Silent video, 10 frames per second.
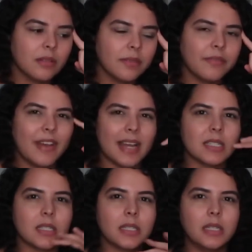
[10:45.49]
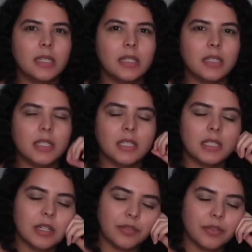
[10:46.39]
vastly
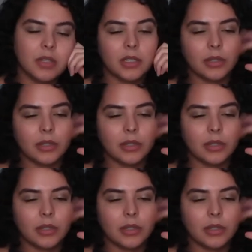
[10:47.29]
different,